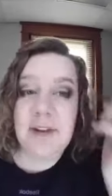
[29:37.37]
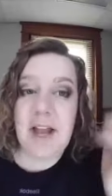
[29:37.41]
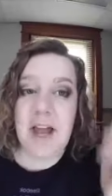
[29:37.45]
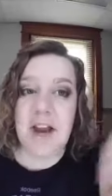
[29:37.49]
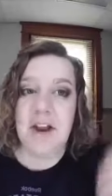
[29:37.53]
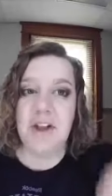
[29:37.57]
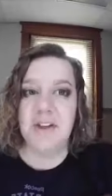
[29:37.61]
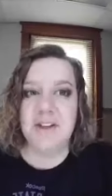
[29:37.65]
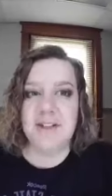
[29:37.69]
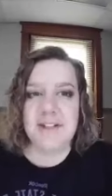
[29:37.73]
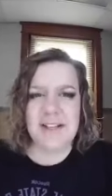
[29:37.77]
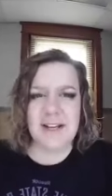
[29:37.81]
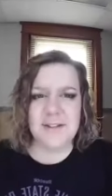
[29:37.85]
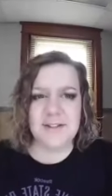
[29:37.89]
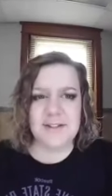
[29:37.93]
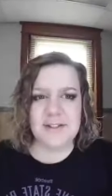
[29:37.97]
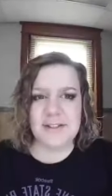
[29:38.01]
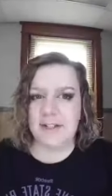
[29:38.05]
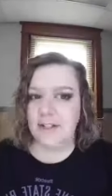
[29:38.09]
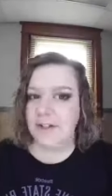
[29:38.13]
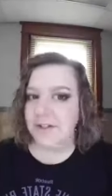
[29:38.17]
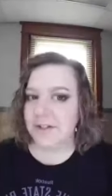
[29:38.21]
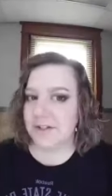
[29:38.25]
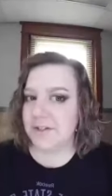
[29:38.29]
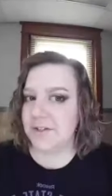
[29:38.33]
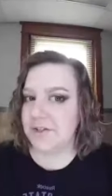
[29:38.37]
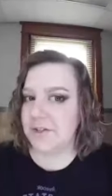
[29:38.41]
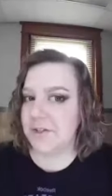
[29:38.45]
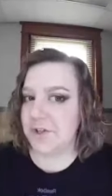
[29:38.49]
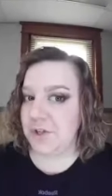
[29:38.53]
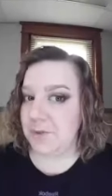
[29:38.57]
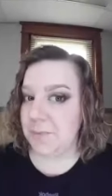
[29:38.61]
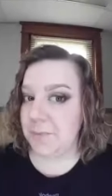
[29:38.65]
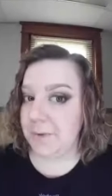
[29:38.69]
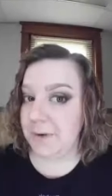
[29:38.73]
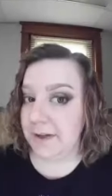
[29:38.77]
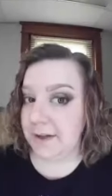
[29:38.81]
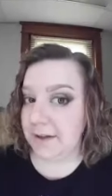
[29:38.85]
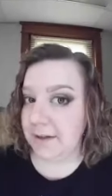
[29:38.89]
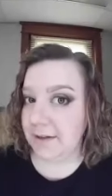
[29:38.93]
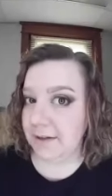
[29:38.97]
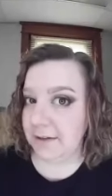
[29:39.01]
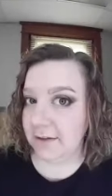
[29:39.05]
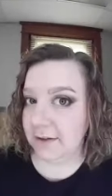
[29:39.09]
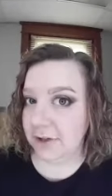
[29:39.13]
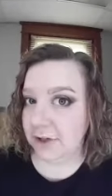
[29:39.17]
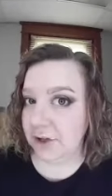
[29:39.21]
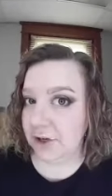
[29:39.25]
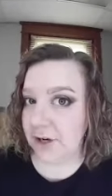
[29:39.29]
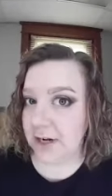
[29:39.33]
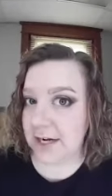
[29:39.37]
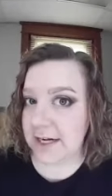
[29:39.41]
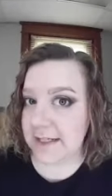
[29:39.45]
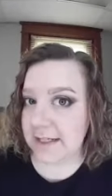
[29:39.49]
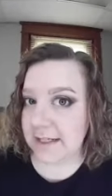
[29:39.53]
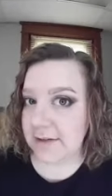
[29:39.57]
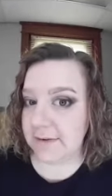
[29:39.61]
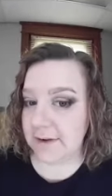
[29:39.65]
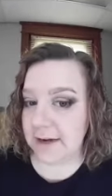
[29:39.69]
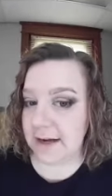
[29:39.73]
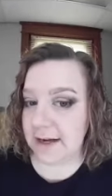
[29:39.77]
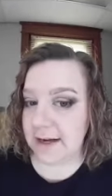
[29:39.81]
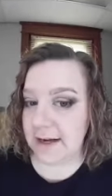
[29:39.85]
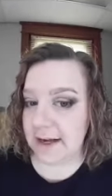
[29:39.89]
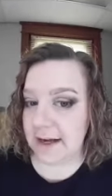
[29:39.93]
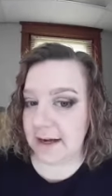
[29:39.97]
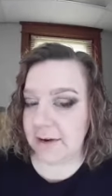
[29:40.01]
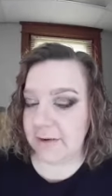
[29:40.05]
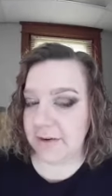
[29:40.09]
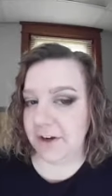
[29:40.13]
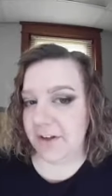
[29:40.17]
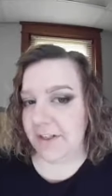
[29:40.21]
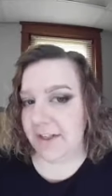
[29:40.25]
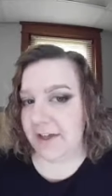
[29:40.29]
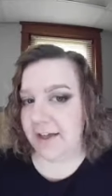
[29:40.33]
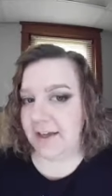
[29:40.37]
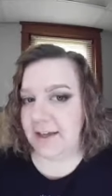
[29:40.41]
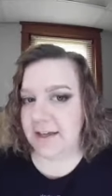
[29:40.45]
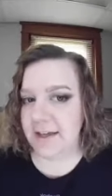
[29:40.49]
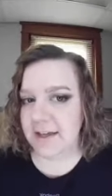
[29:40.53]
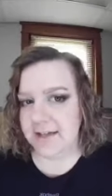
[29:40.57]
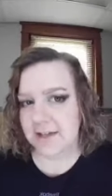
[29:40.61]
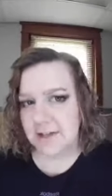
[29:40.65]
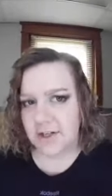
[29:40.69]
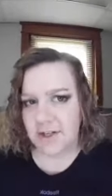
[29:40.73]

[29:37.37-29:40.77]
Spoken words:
I know it looks stupid and crazy right now, where you're like, yes,